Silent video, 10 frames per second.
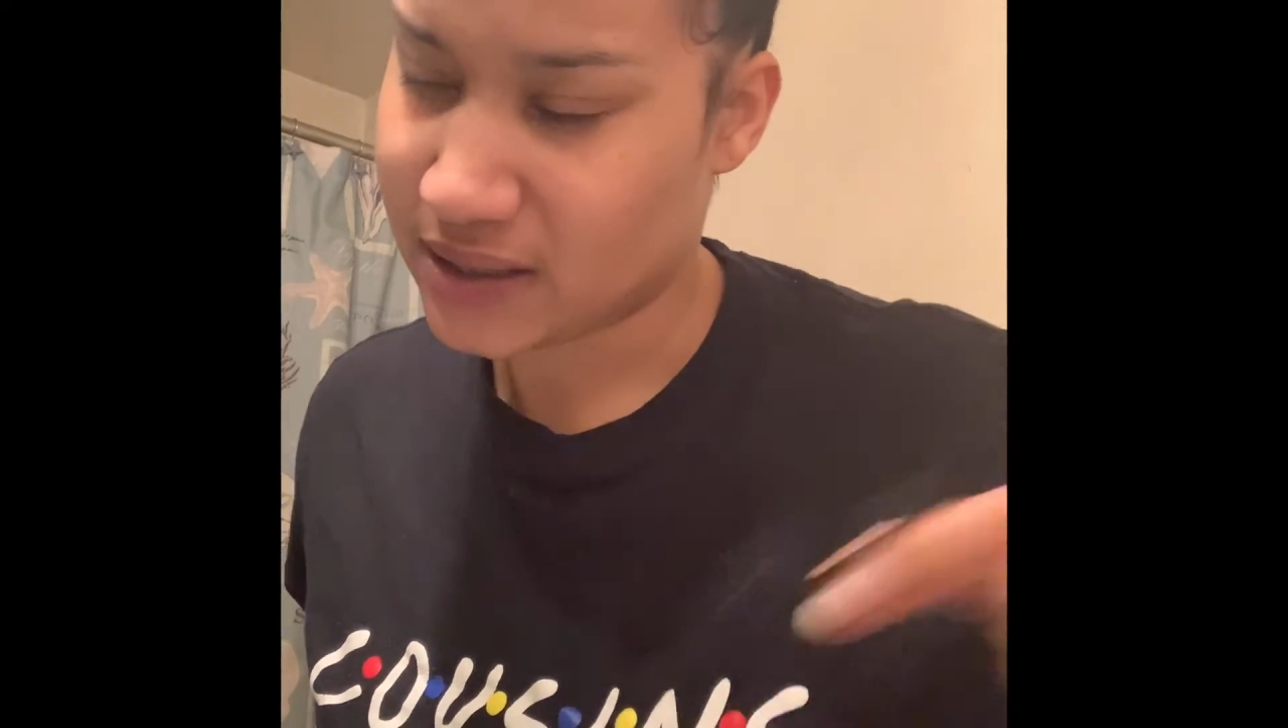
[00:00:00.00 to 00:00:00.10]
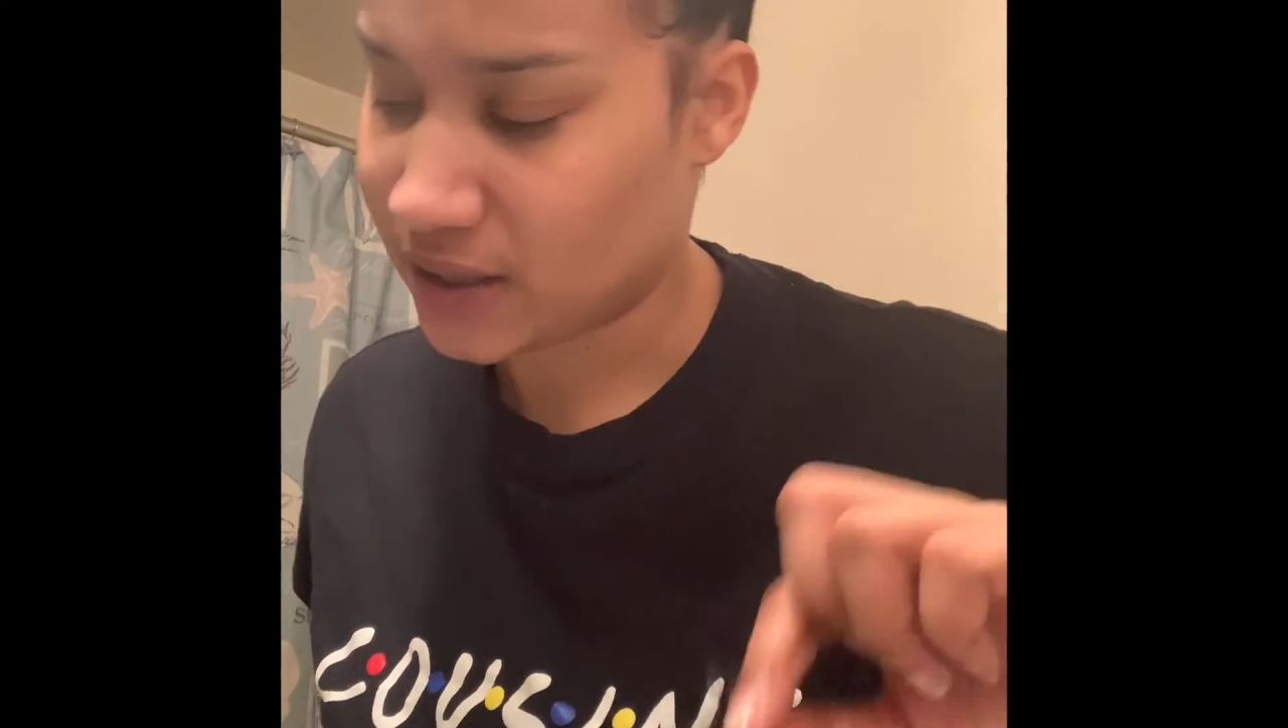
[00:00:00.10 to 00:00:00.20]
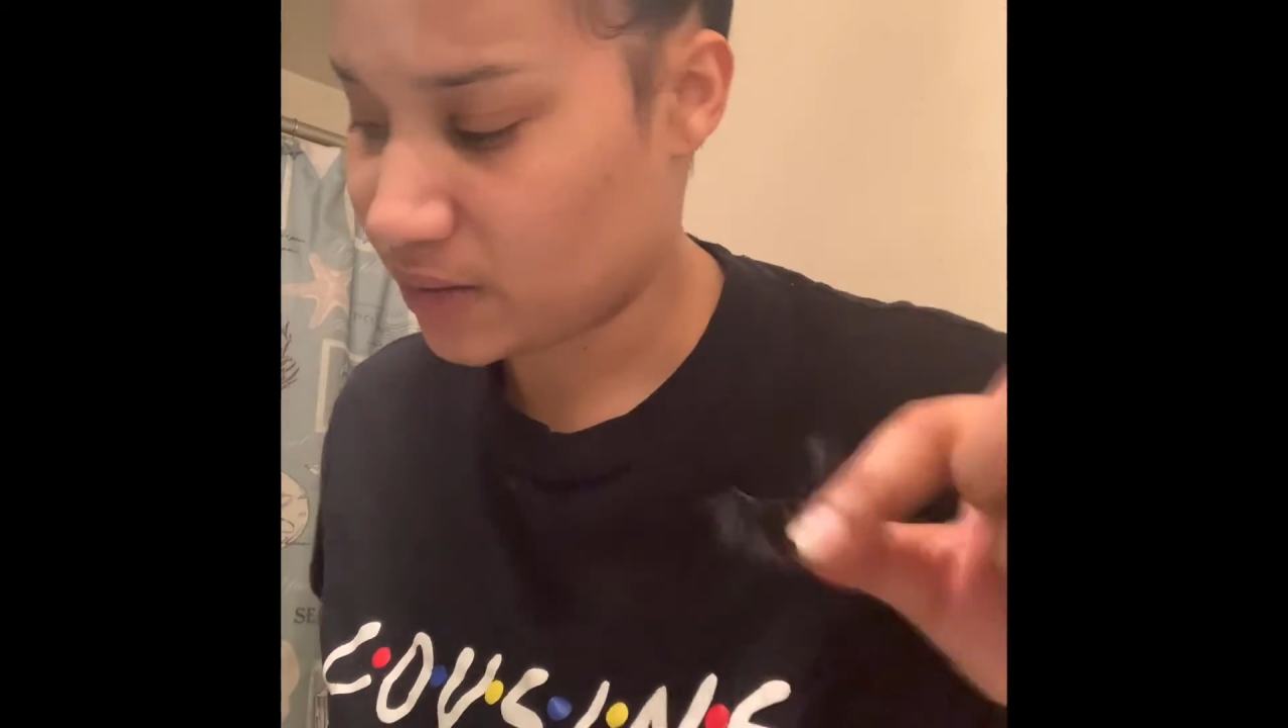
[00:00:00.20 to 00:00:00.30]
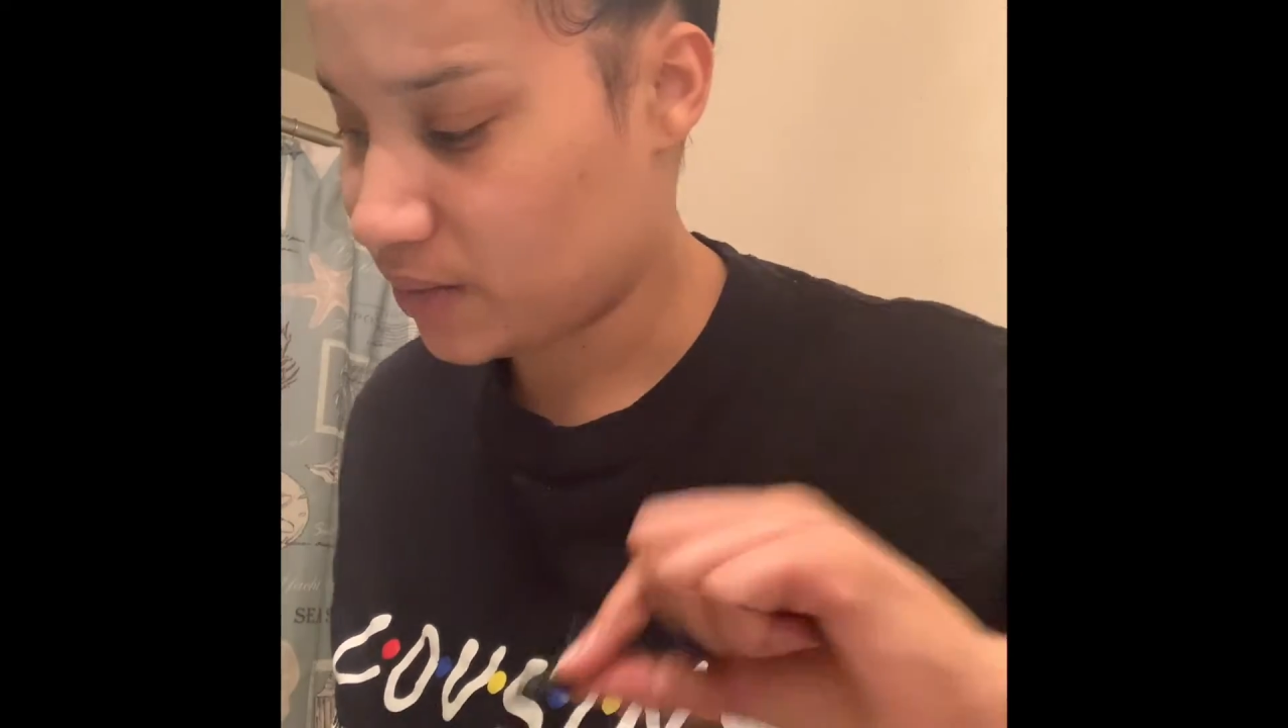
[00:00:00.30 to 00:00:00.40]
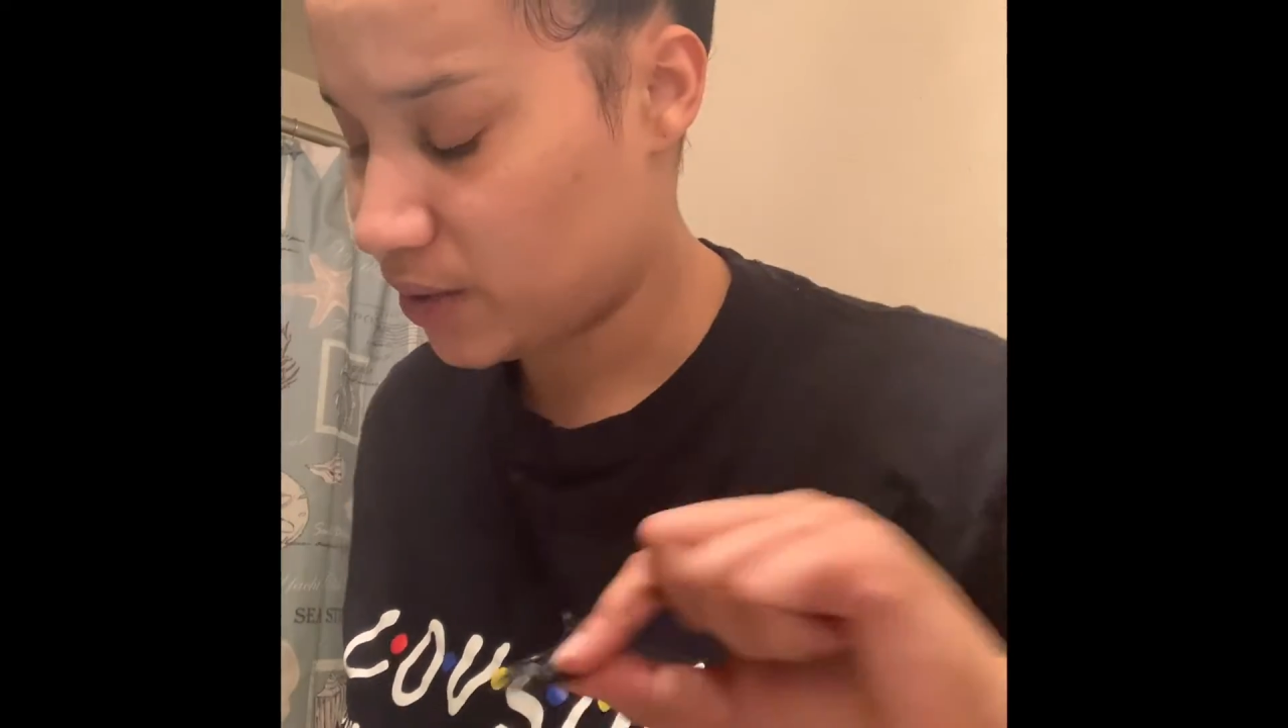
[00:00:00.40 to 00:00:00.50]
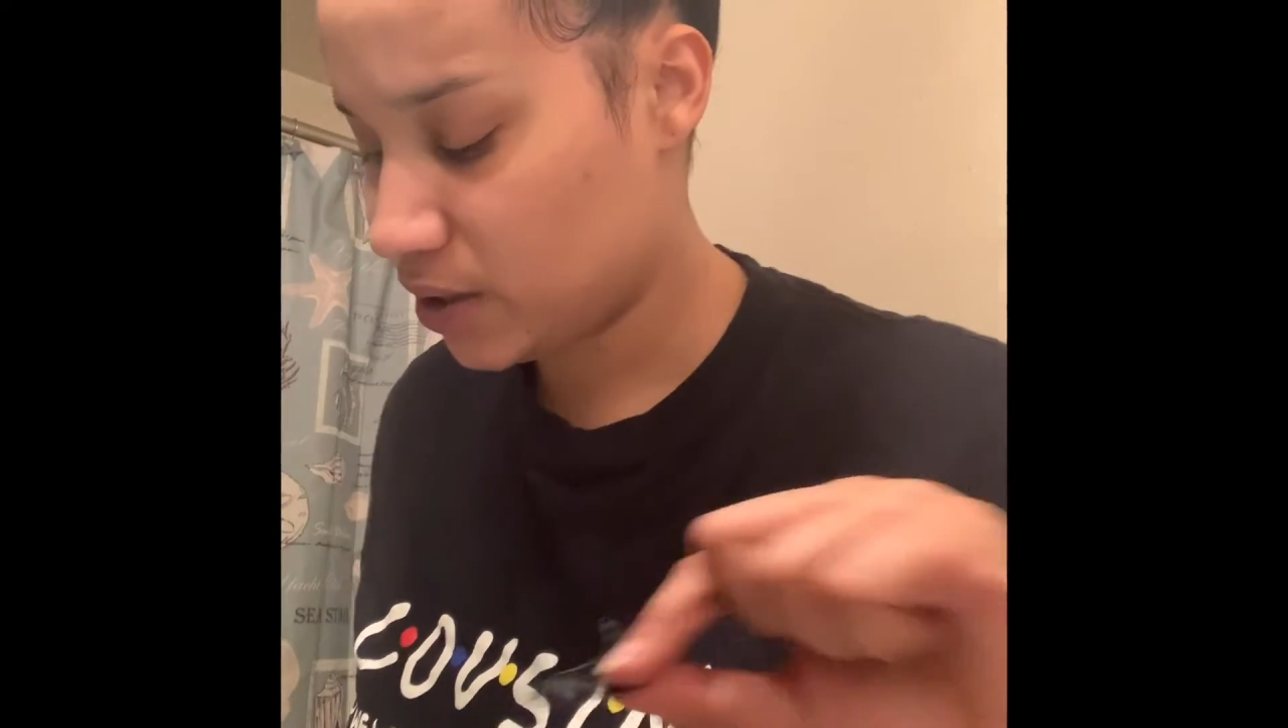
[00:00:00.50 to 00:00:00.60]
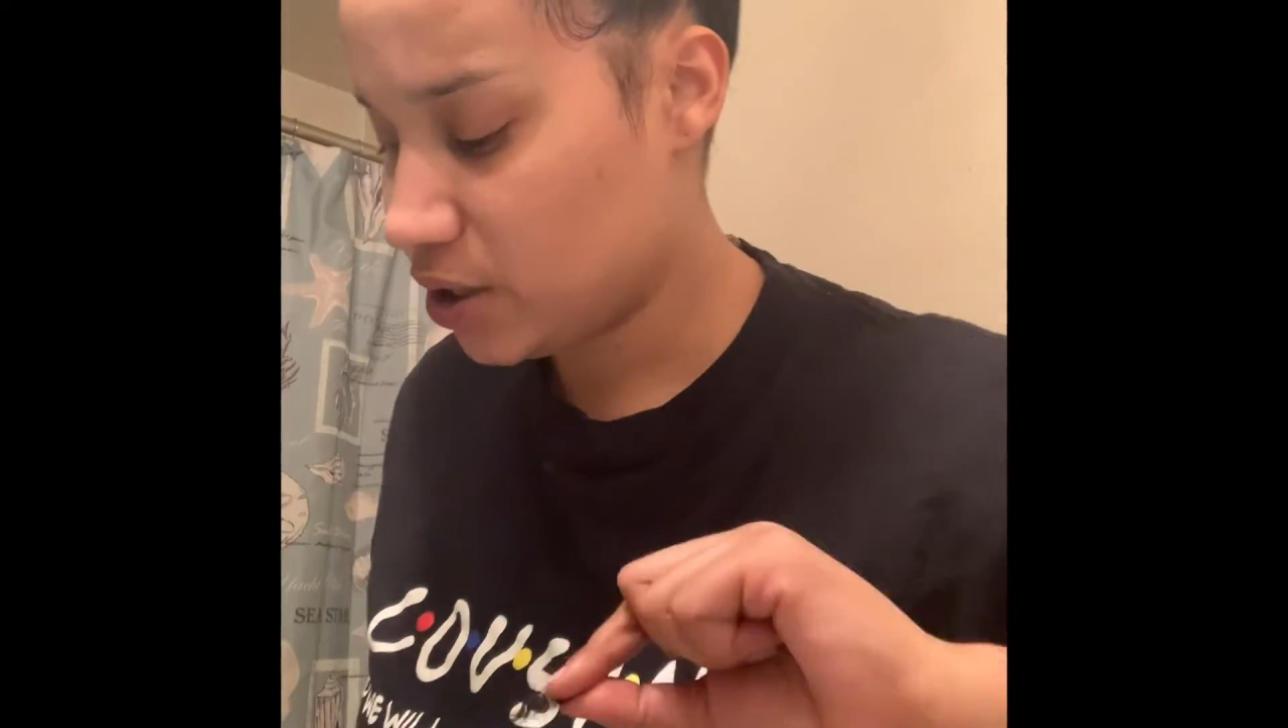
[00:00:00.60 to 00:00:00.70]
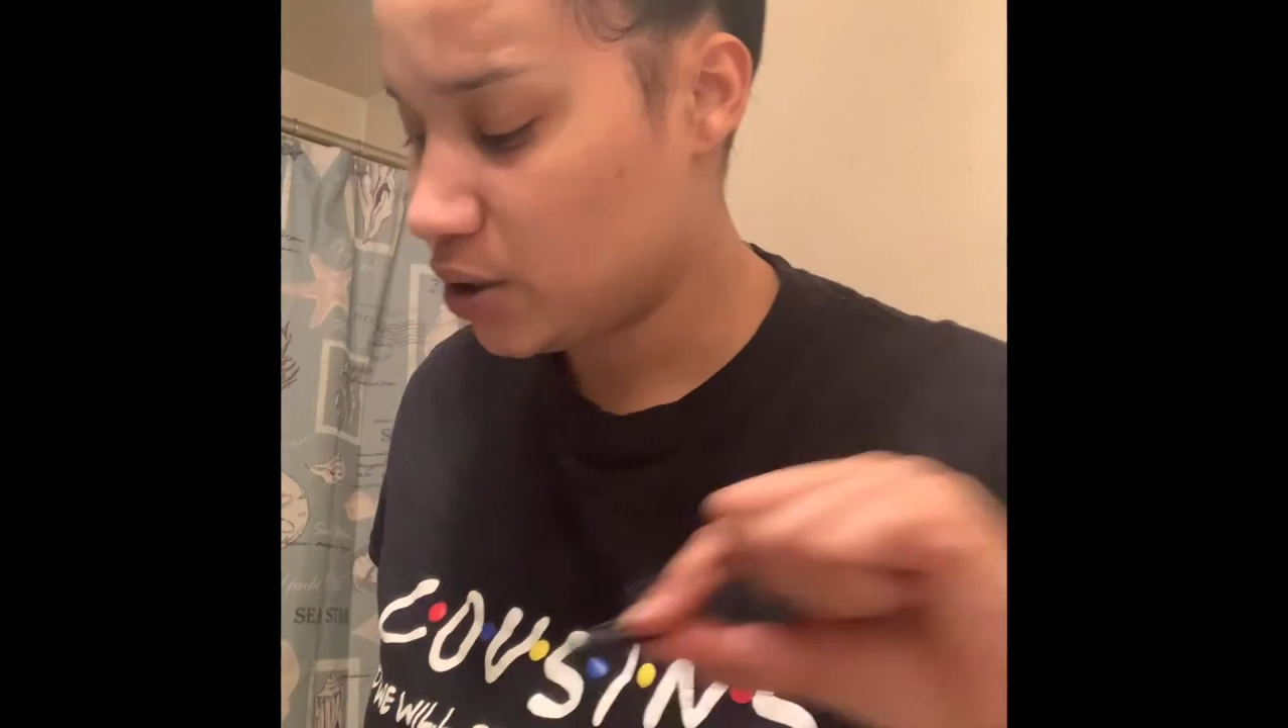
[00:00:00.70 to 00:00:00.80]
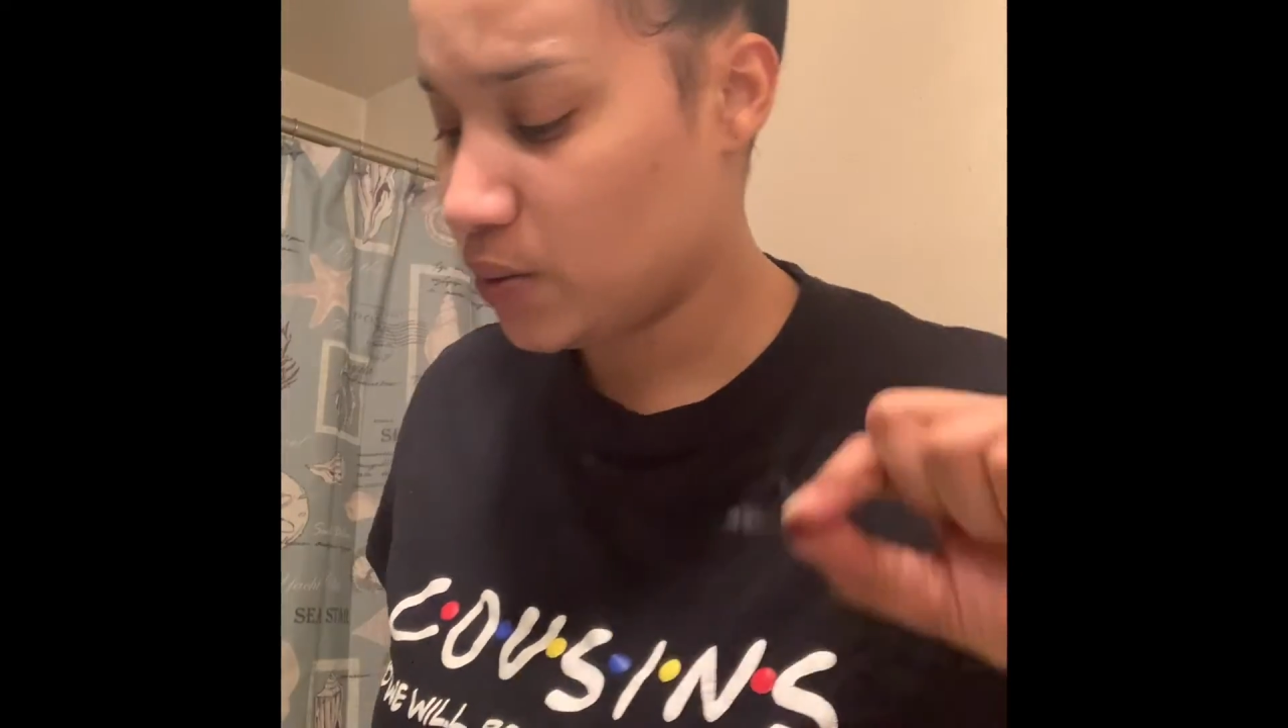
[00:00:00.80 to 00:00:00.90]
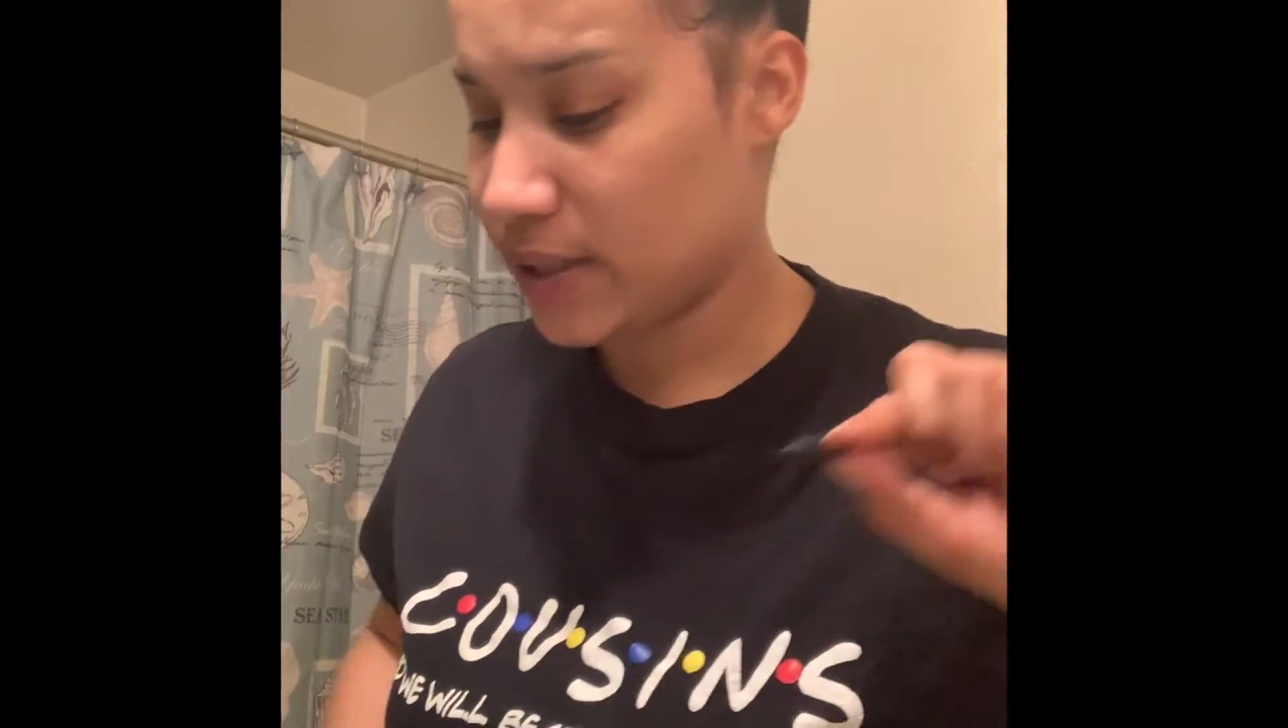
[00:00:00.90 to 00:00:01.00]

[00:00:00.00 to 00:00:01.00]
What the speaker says: that I want to do.